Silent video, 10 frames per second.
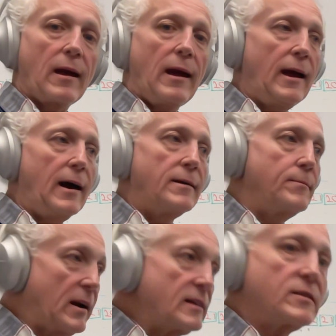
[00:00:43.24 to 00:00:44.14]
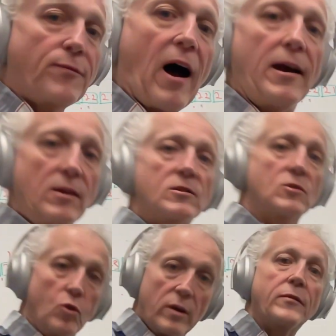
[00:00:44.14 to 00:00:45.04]
And but that's fine. It's
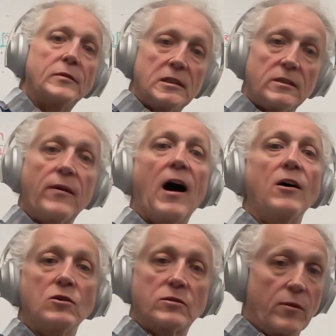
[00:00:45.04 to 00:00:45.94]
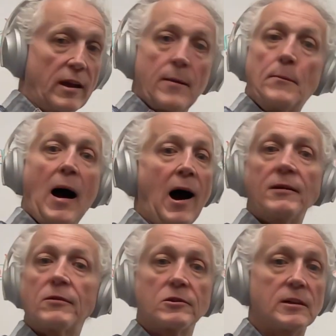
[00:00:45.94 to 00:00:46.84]
256 values for like a
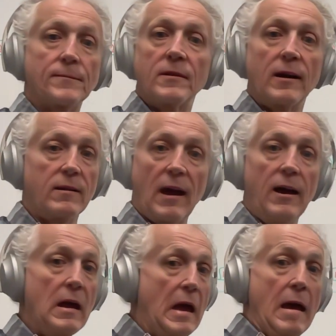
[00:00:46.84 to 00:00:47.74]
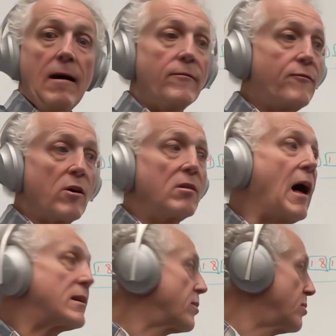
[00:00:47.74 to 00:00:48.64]
pot or something like that. And for a
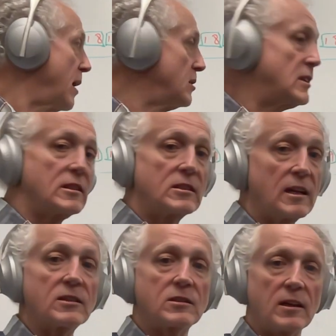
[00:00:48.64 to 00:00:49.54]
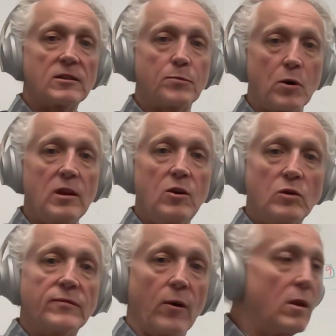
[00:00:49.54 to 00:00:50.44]
lot of things, that's that's that's pretty
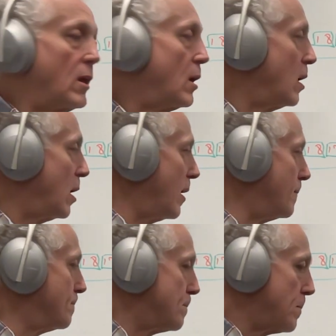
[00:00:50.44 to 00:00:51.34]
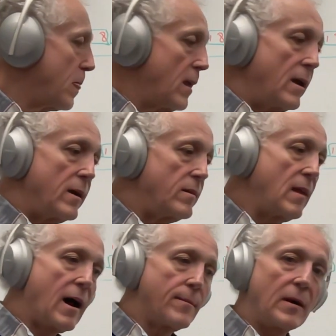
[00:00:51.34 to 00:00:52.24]
useful. Um,
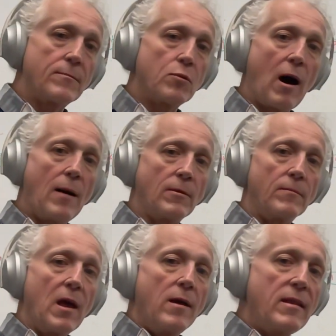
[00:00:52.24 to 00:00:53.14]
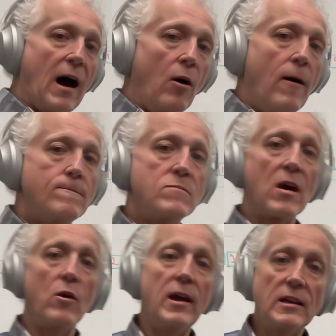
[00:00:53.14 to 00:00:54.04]
not a big problem. Now,
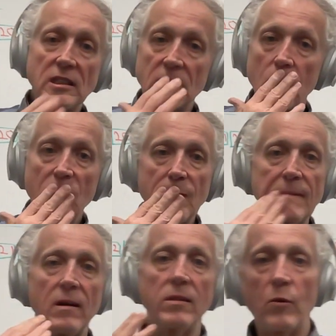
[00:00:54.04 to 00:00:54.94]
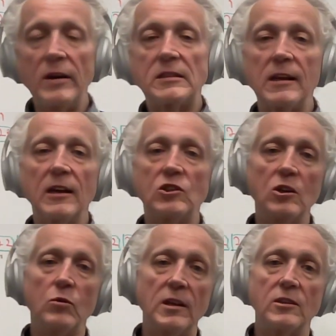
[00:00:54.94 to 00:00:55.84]
there is there is an
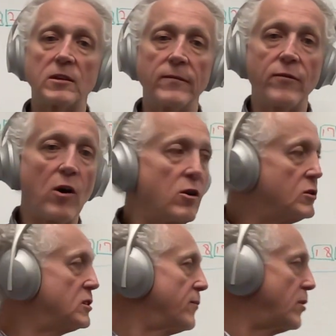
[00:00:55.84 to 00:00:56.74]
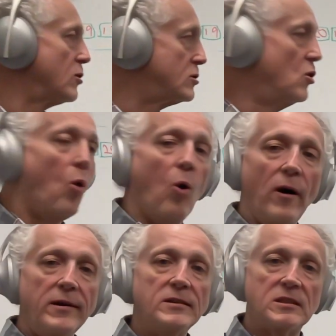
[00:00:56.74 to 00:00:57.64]
issue with these converters. If there's
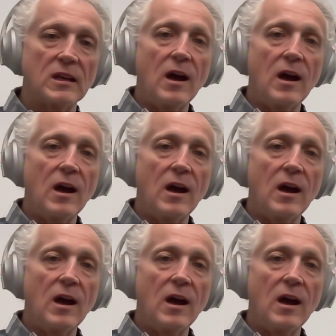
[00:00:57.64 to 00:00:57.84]
noise